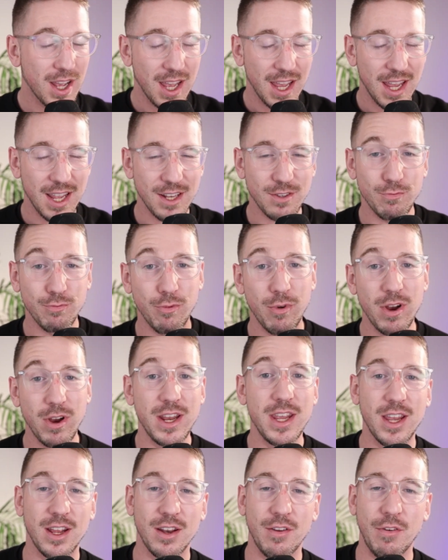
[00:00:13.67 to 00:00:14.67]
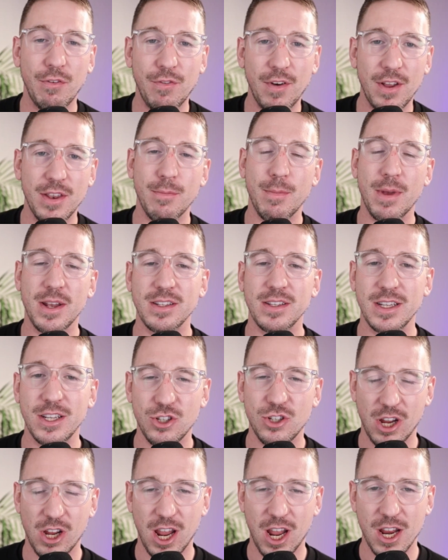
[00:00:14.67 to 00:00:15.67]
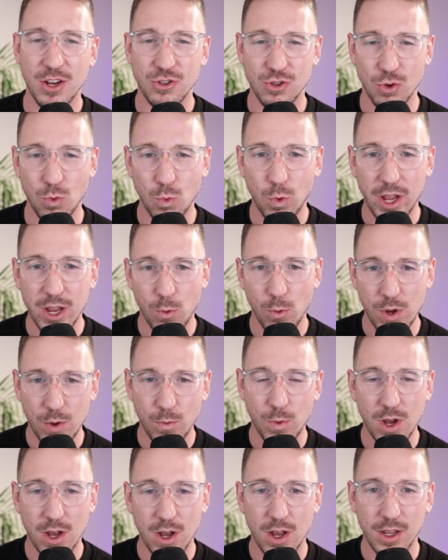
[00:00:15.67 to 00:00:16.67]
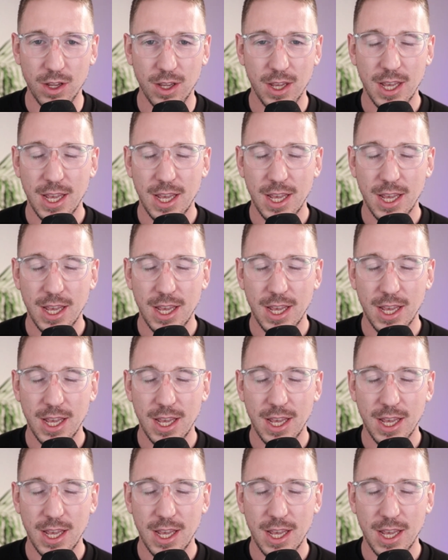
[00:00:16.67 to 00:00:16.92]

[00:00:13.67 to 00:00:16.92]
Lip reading: it's really going to fundamentally change the way we work.